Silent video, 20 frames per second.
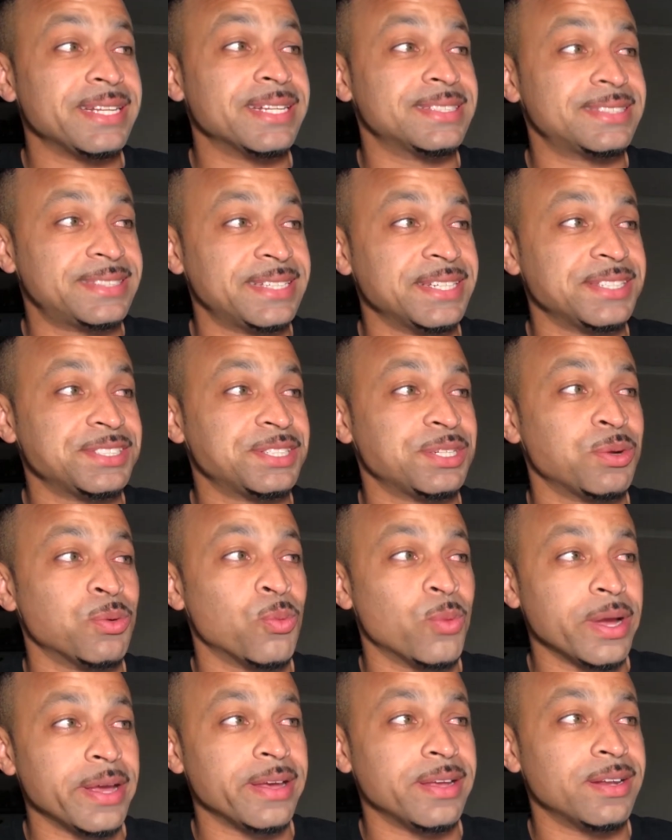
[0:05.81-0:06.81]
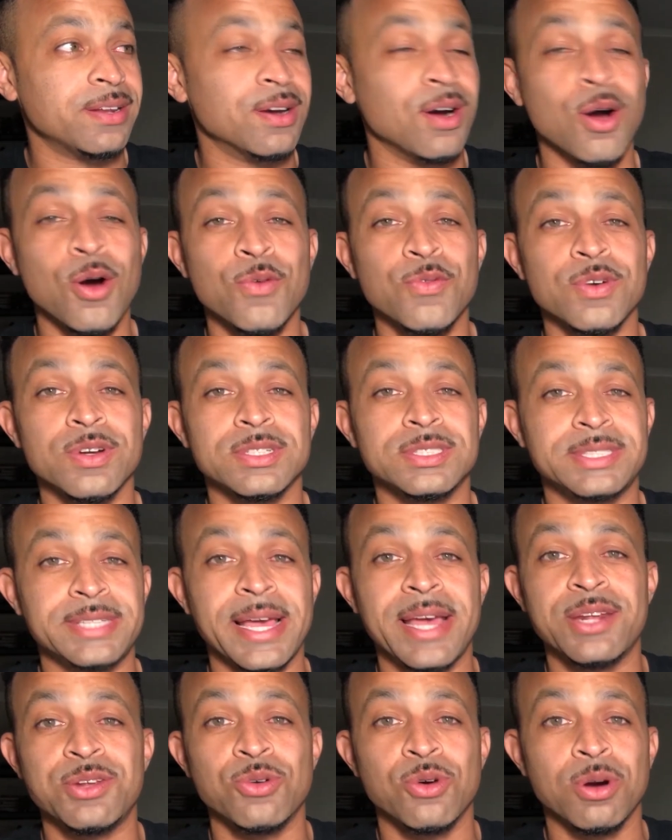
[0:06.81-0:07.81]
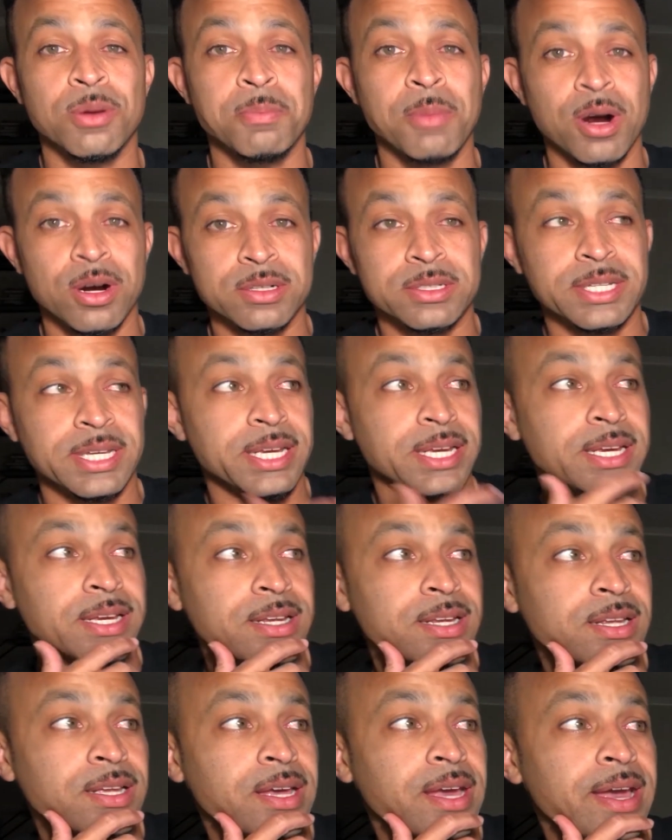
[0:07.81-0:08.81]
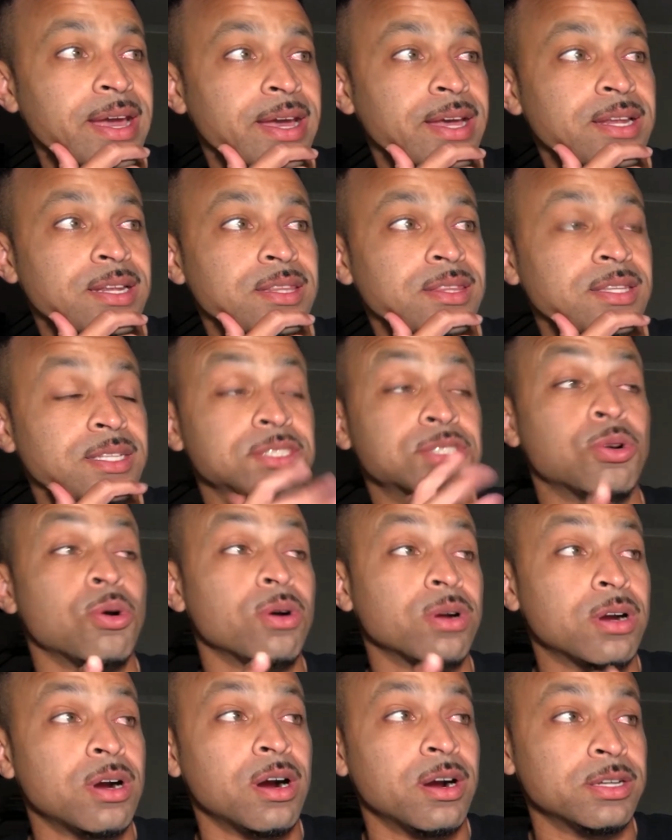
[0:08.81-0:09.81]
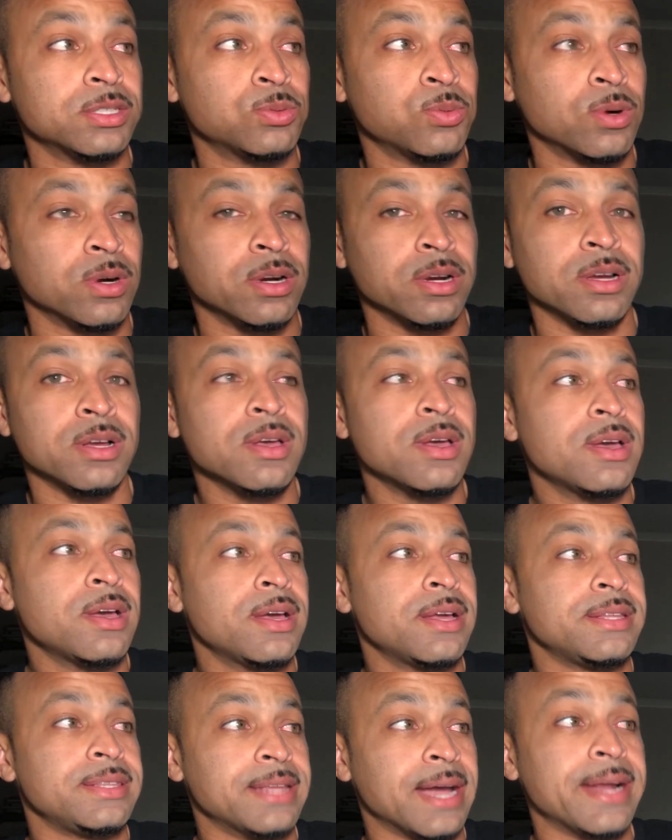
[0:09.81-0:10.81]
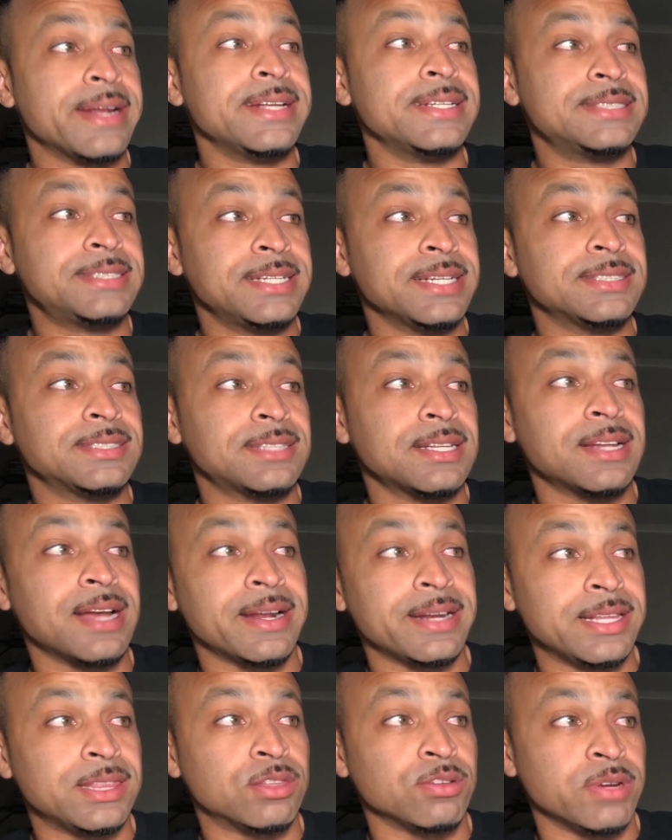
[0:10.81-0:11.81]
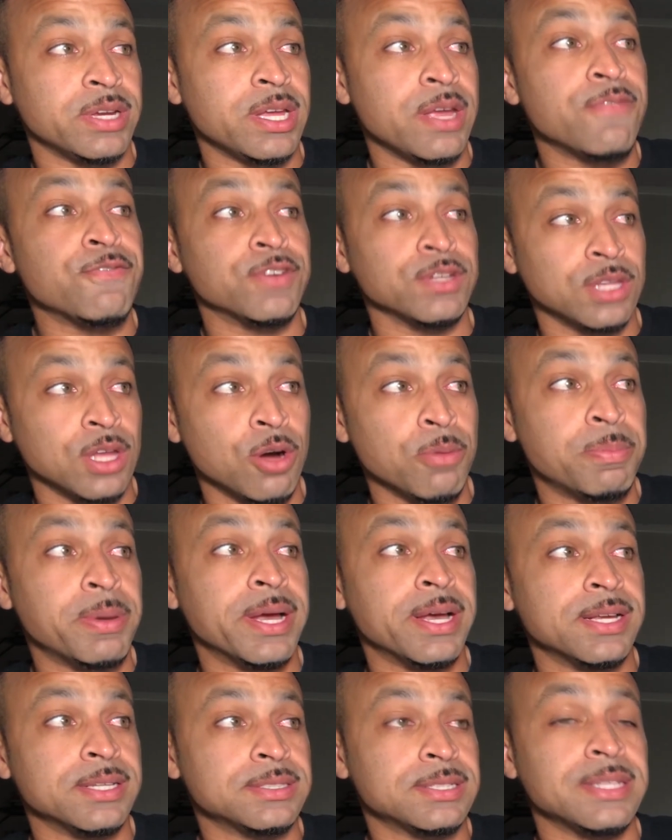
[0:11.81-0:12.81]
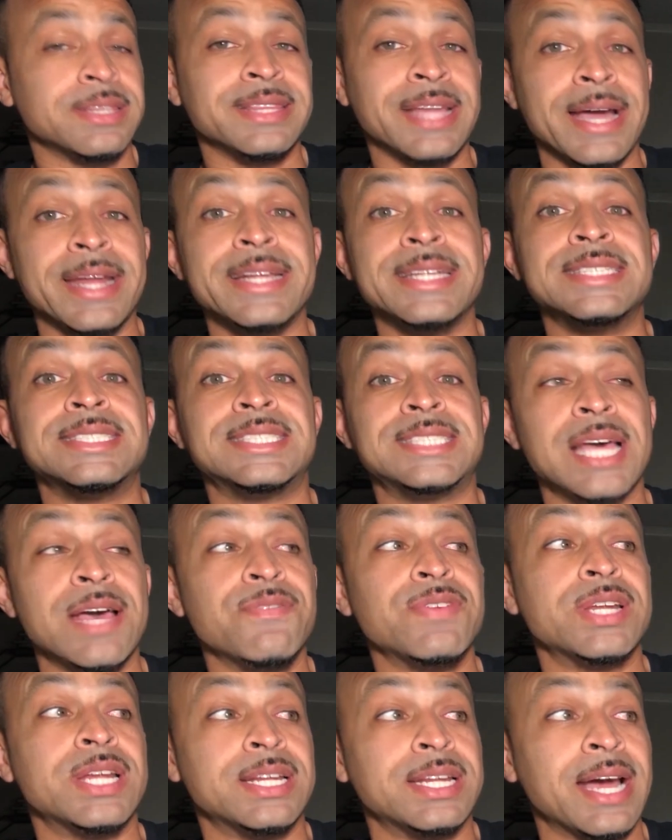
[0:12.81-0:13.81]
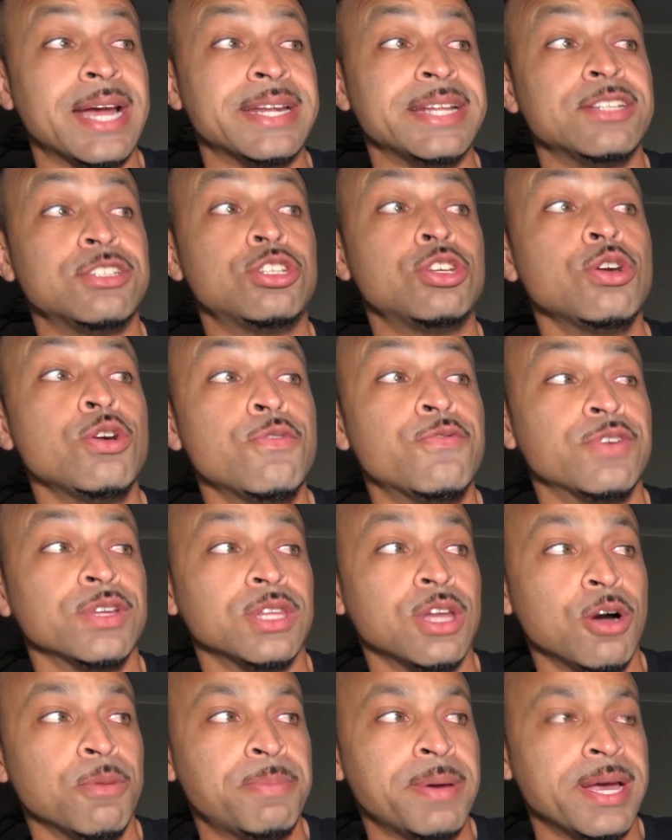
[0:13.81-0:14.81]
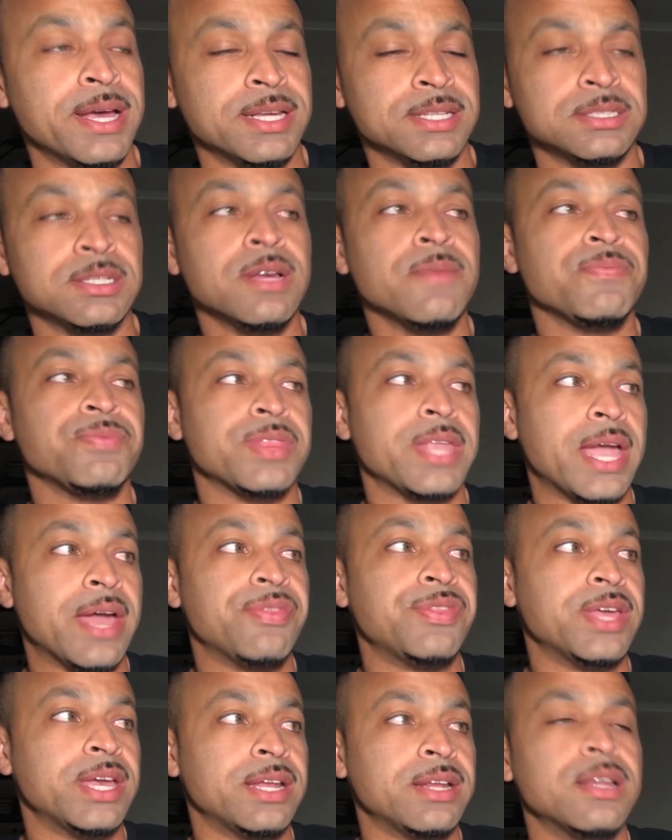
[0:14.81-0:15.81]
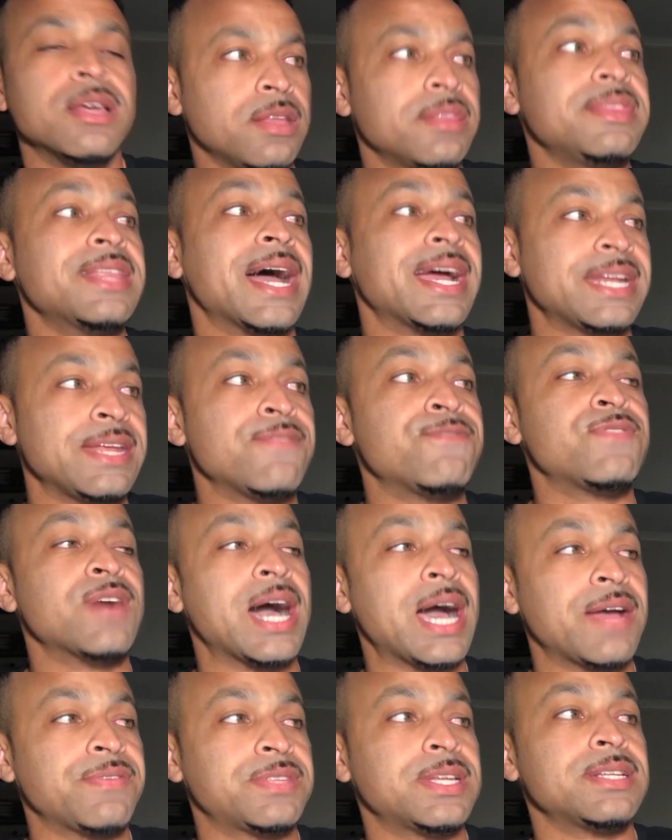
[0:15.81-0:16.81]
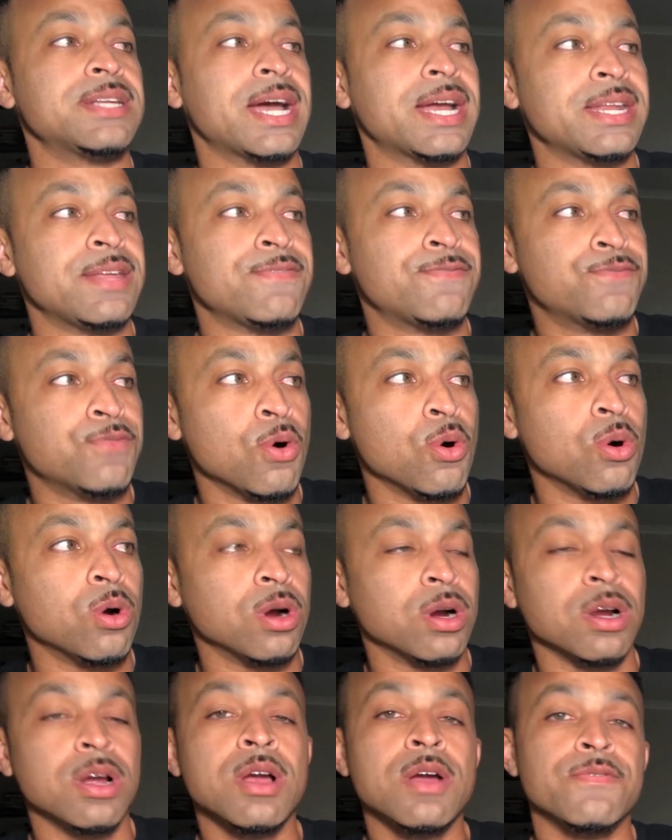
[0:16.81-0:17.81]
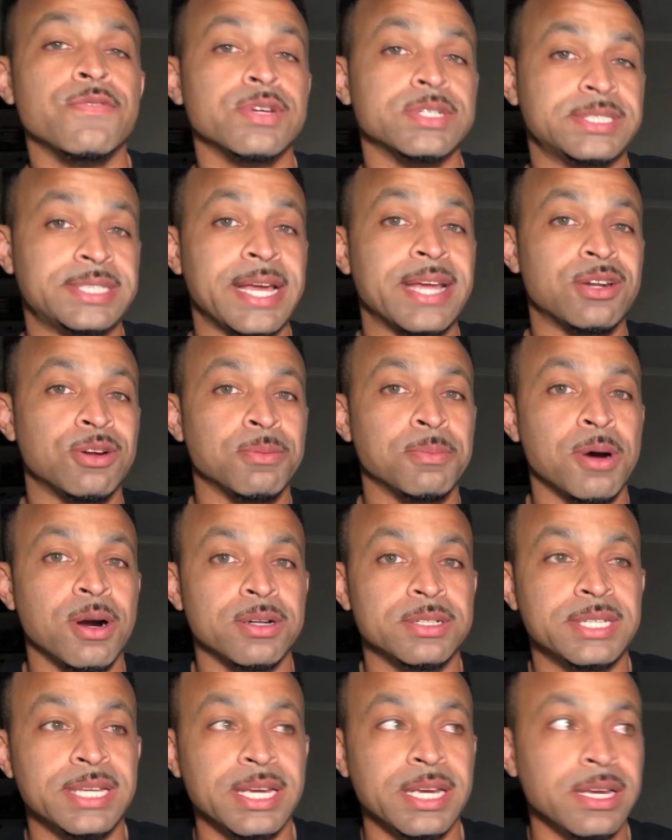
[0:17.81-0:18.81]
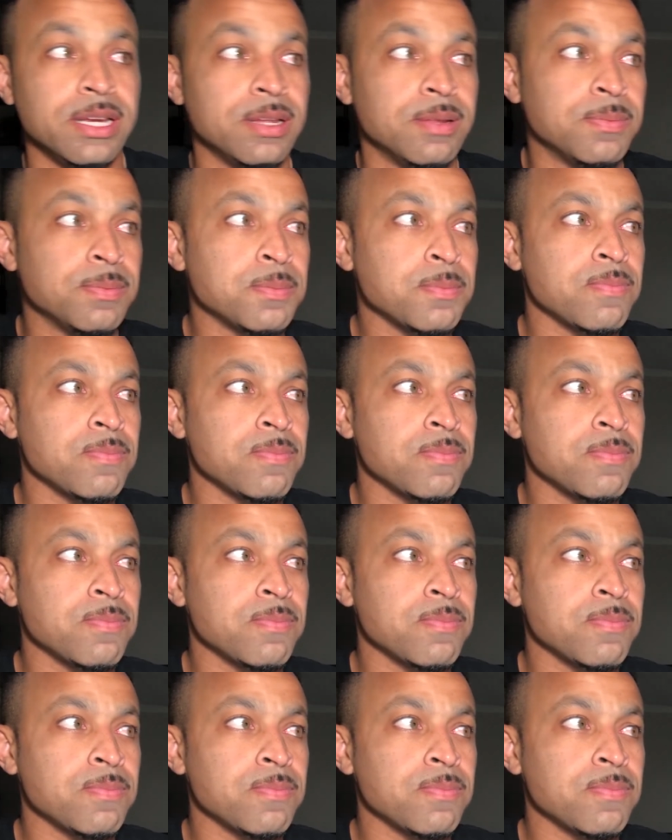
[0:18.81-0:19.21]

decision win over SANDOR Martin. And the scorecards were 96-93 for Lopez, 97-92 for Lopez, and then 95-94 for SANDOR Martin.